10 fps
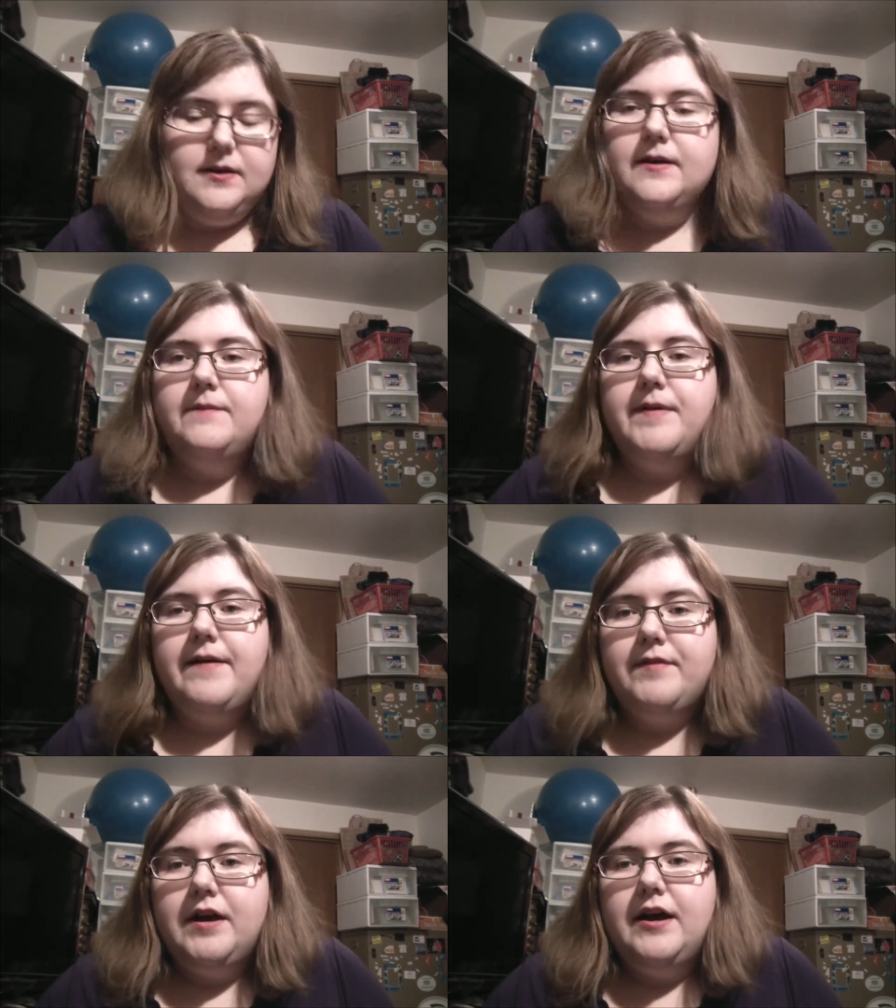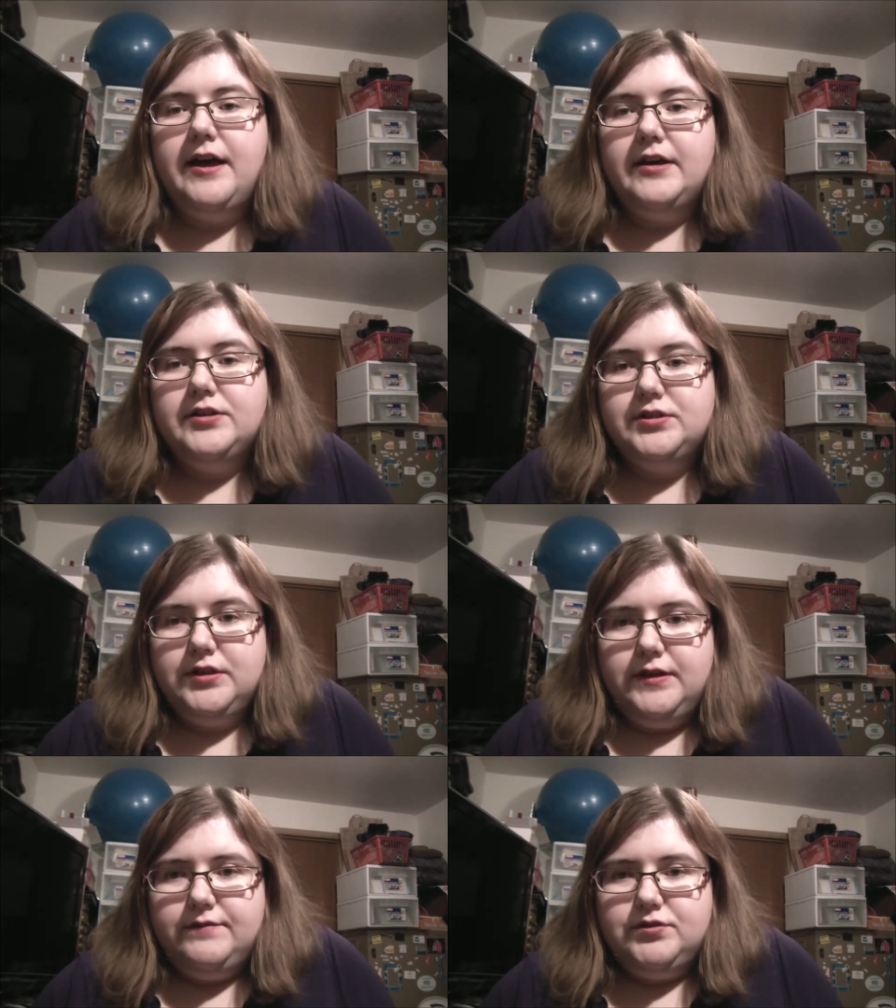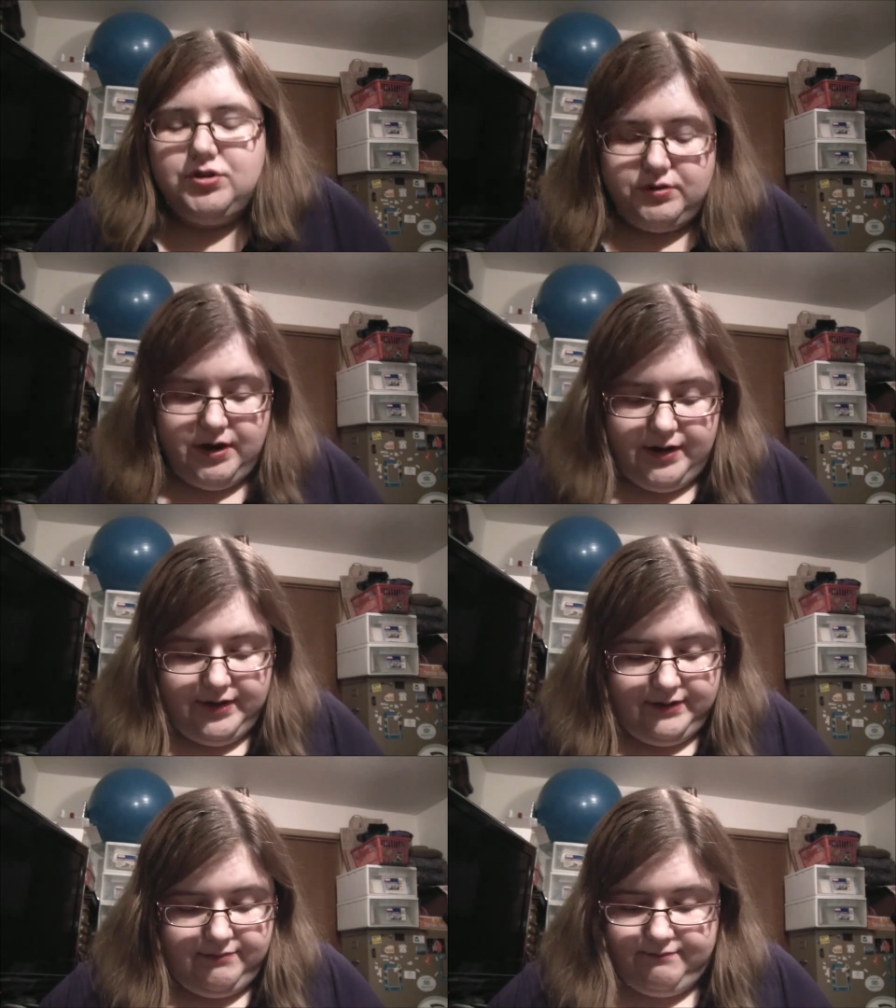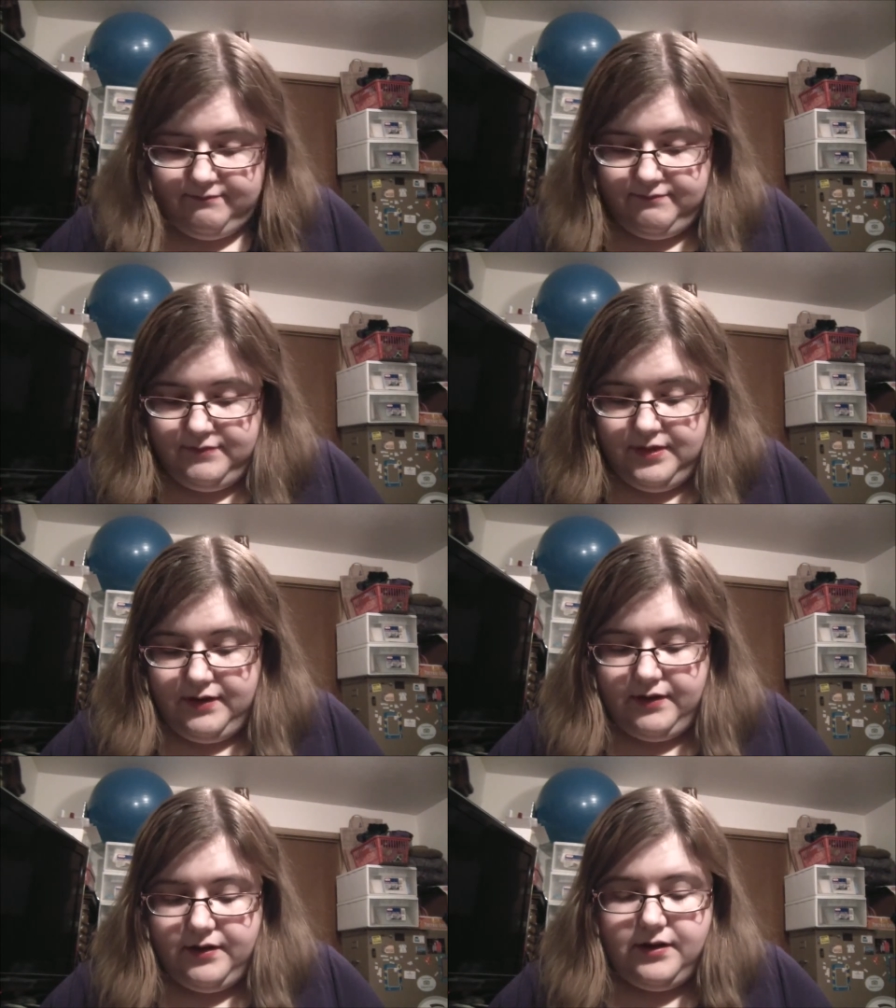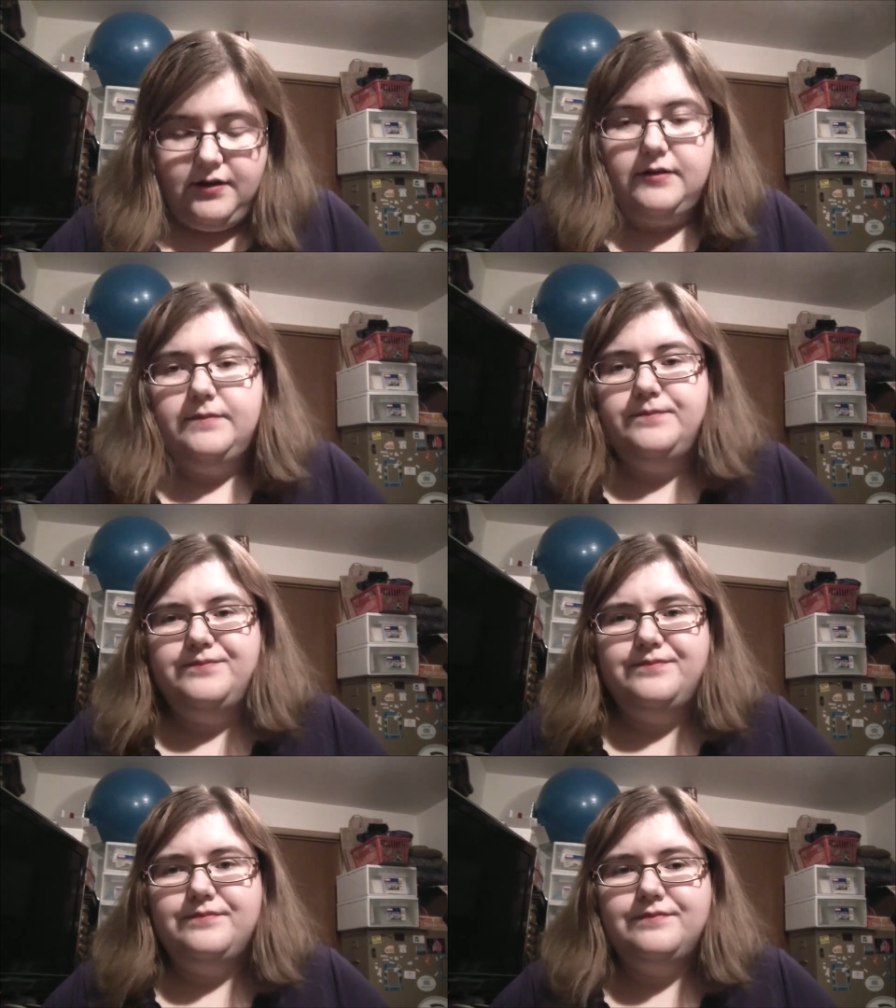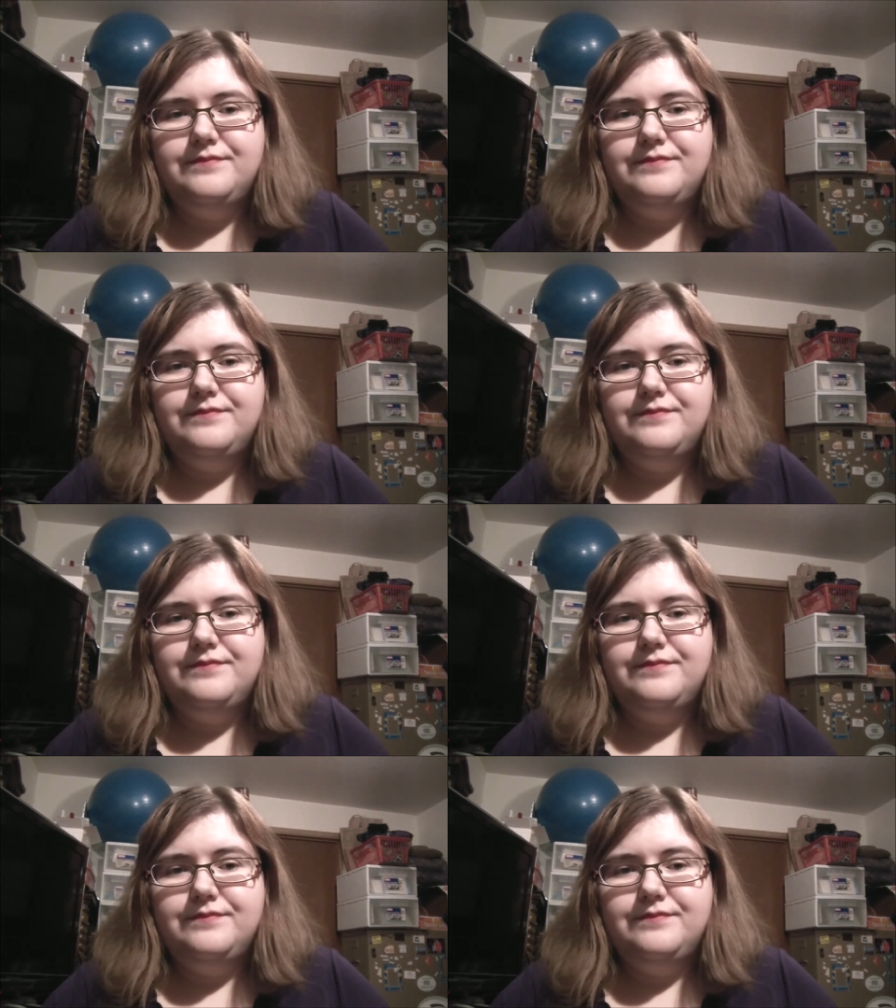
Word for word: Um, I've not actually tried their um,